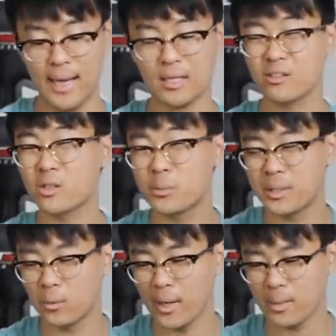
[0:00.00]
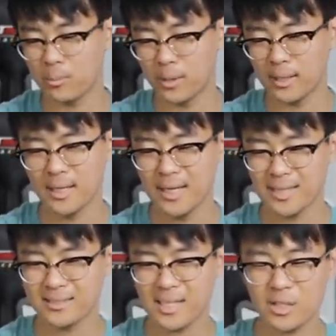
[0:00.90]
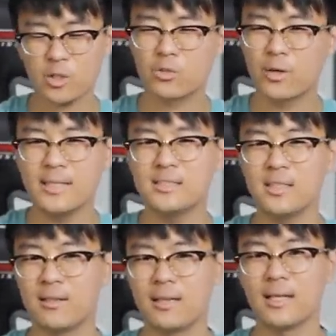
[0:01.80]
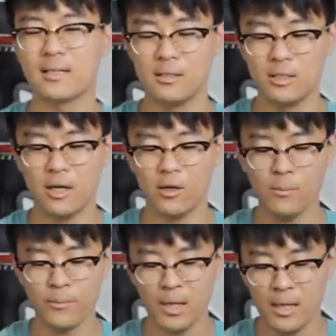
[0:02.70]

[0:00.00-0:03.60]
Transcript: add a little bit of weight, but it's not crazy thick, you know?